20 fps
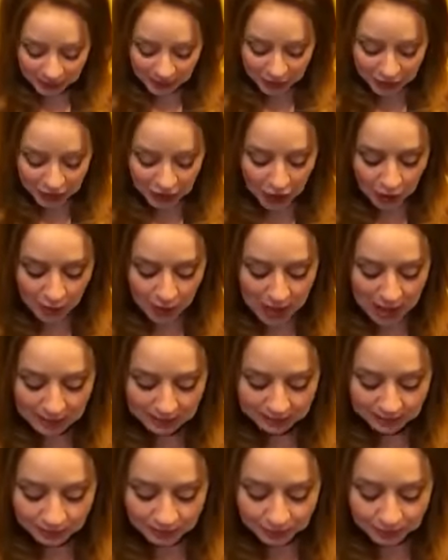
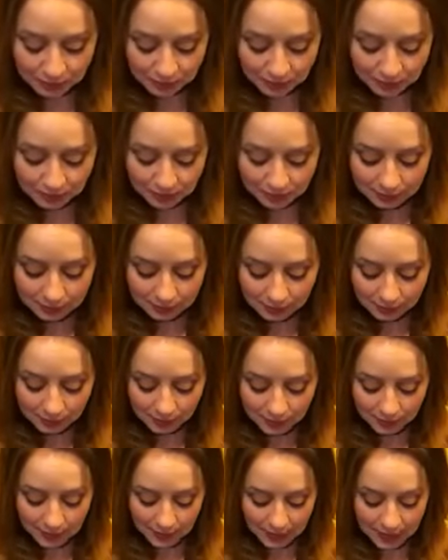So
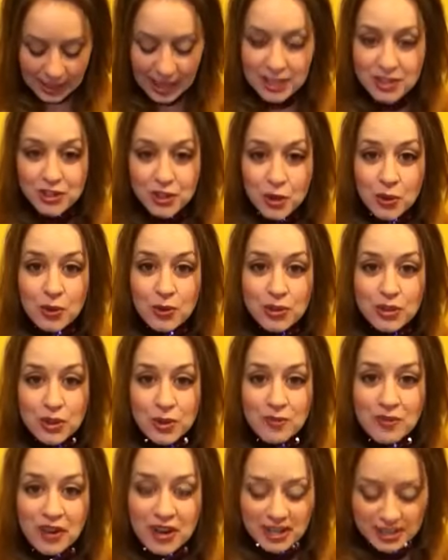yeah, so
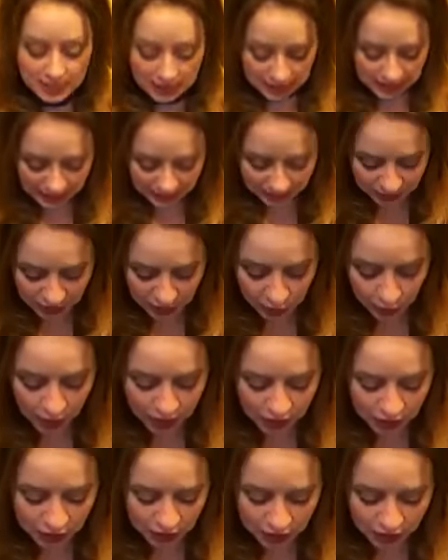I'm very excited to answer these
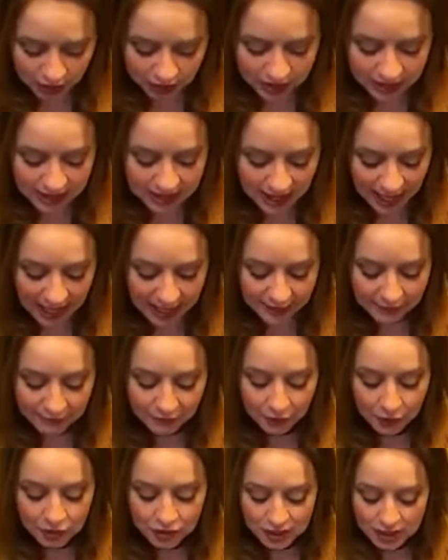questions. And
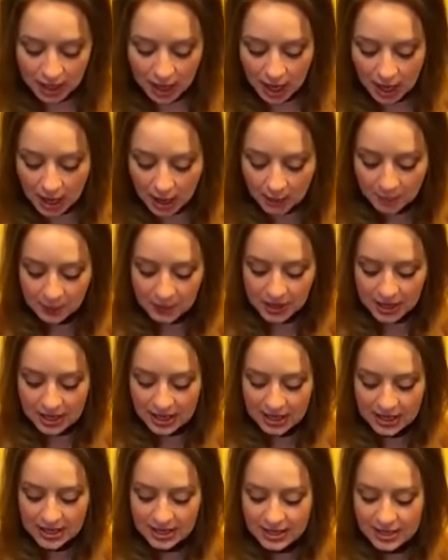first up
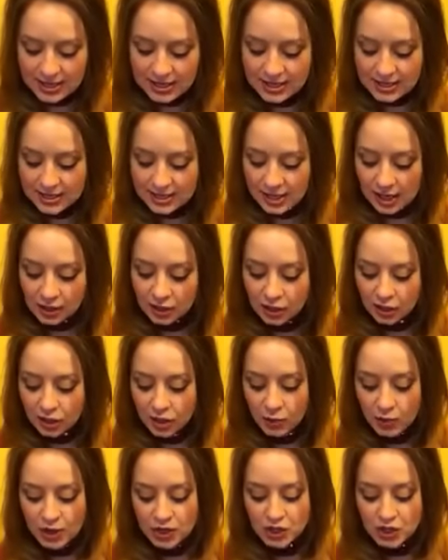is a
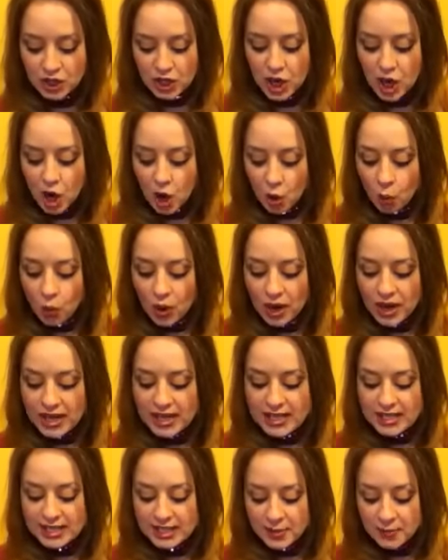good question: what
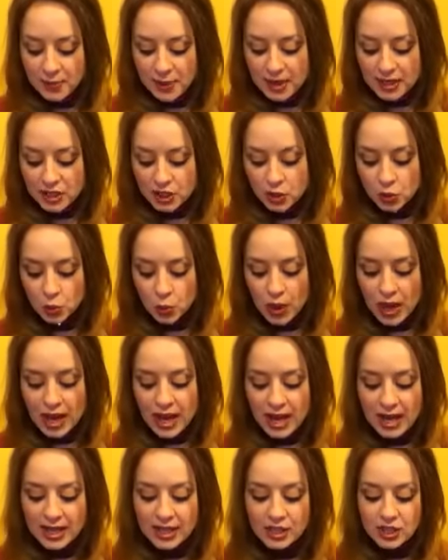is the best
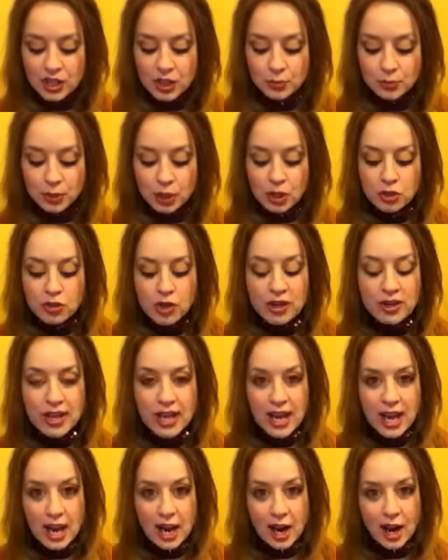way to blow dry the
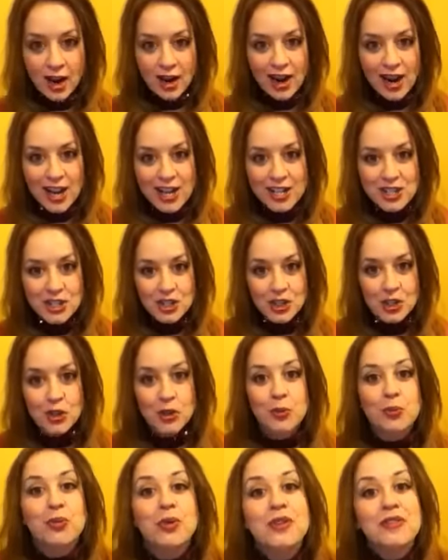hair
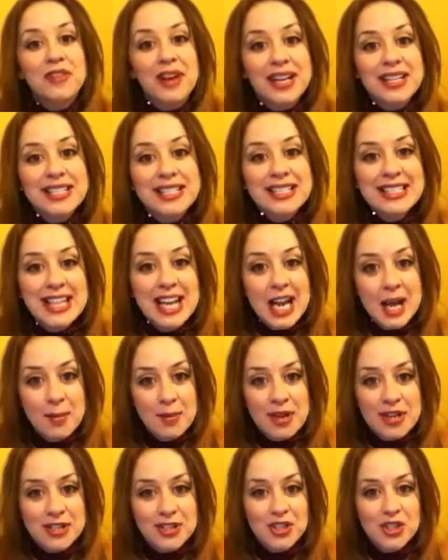to prevent
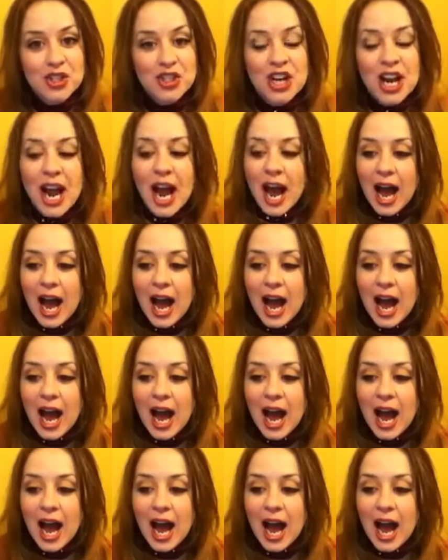damage?